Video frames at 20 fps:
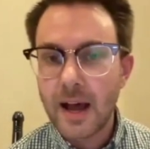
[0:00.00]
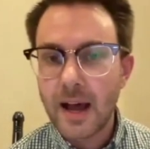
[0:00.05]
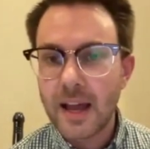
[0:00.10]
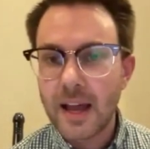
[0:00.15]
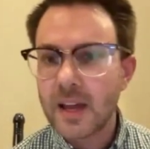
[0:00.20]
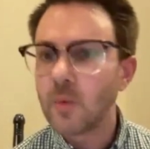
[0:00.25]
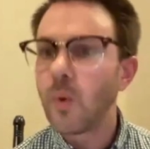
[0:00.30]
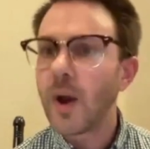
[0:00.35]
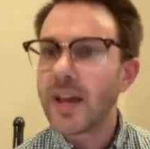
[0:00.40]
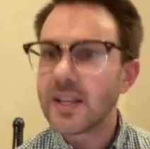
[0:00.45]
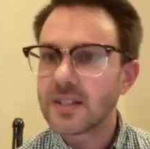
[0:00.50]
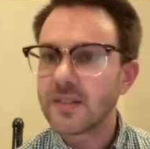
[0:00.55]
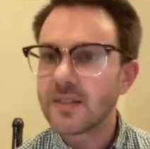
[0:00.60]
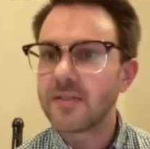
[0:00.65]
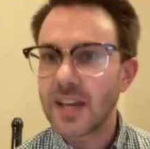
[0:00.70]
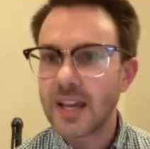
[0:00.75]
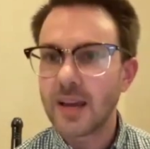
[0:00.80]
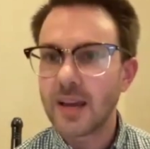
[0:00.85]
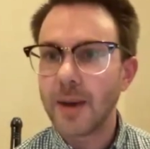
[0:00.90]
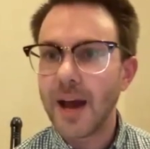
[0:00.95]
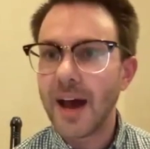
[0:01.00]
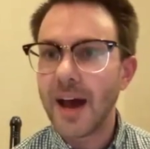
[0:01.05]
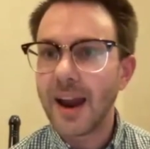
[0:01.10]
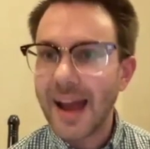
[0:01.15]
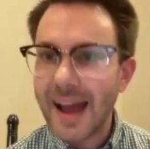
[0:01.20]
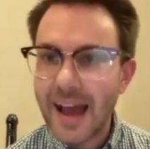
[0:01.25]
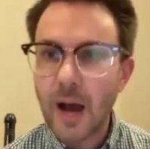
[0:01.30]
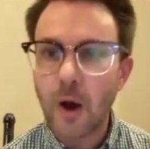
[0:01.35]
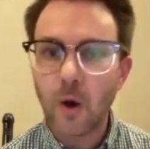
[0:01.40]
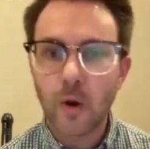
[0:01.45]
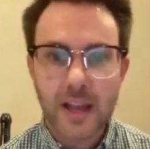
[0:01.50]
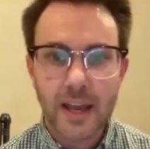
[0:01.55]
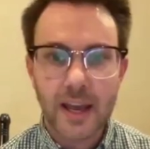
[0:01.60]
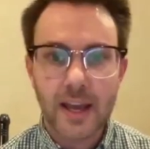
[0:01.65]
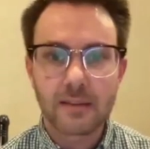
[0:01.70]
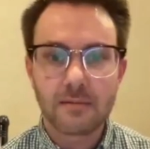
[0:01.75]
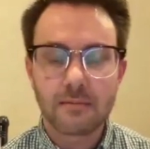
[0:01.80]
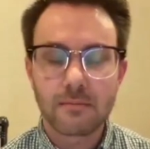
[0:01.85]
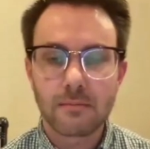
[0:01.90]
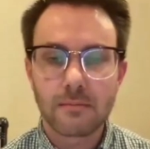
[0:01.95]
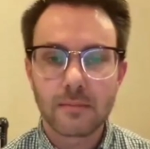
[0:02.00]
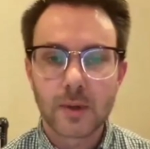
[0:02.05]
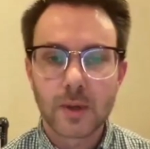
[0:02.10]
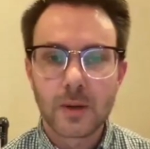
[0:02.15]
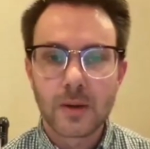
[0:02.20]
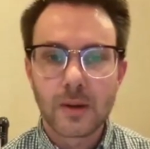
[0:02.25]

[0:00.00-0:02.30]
in ways of thinking about how can